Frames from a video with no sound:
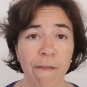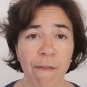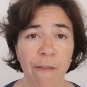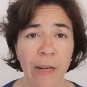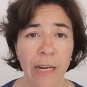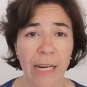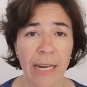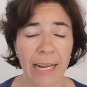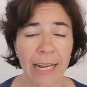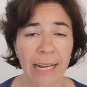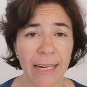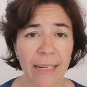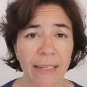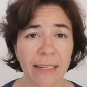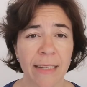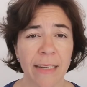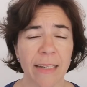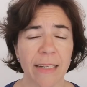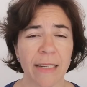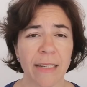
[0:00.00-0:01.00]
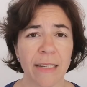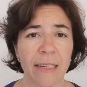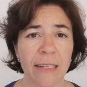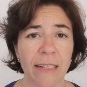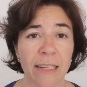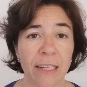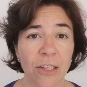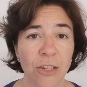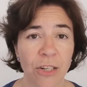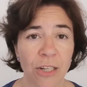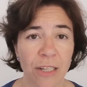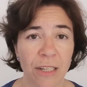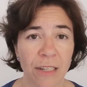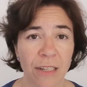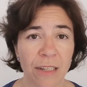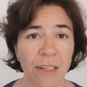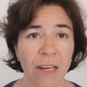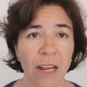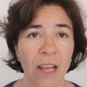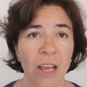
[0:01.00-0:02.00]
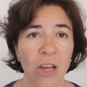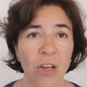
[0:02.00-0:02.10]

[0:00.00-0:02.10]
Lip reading: feelings, decisions,